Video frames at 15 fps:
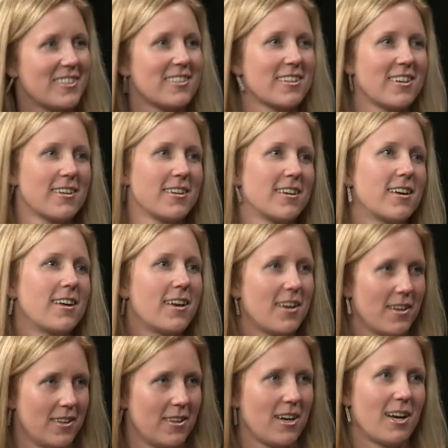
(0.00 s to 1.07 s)
Mm -hmm.
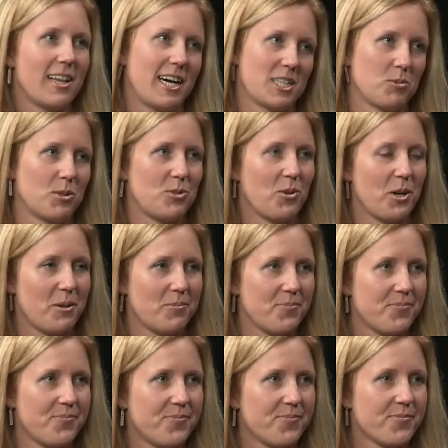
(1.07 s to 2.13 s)
so we've come resort. a
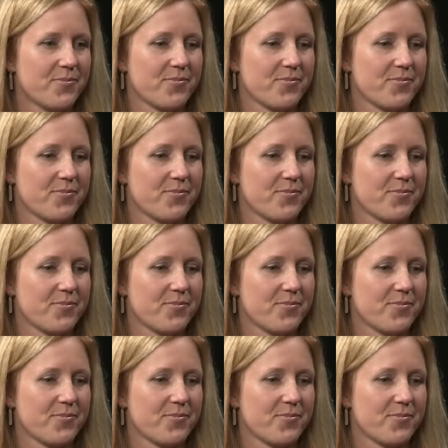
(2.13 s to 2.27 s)
long way with